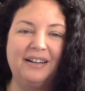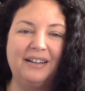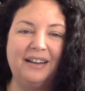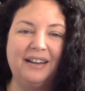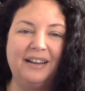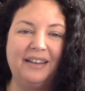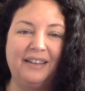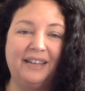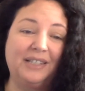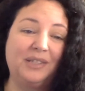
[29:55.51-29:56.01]

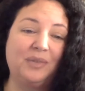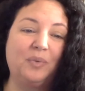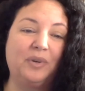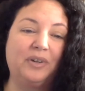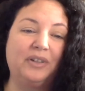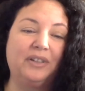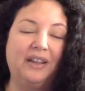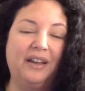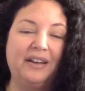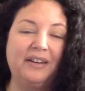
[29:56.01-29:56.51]
And that's where
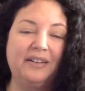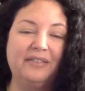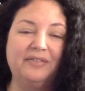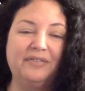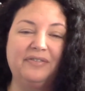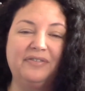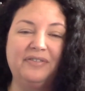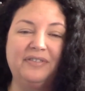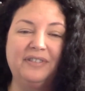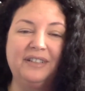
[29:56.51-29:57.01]
a lot of
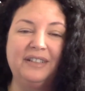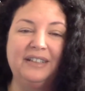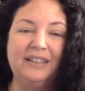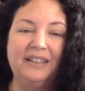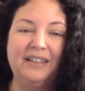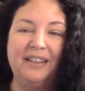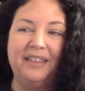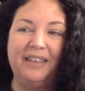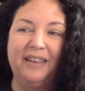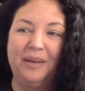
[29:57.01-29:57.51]

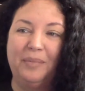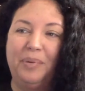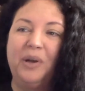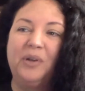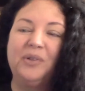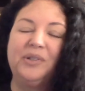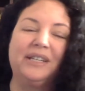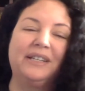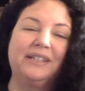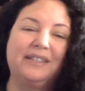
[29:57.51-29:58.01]
the
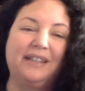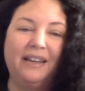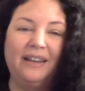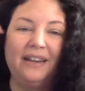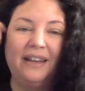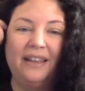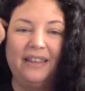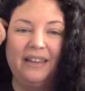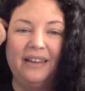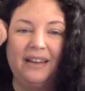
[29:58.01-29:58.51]
opposing side,
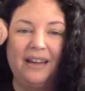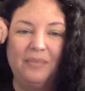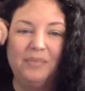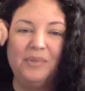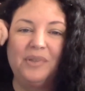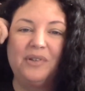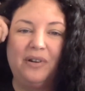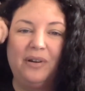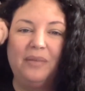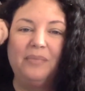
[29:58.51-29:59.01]
I think, comes
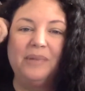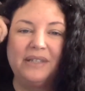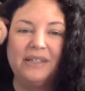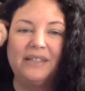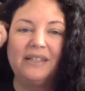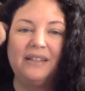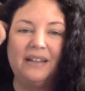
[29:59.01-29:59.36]
from is,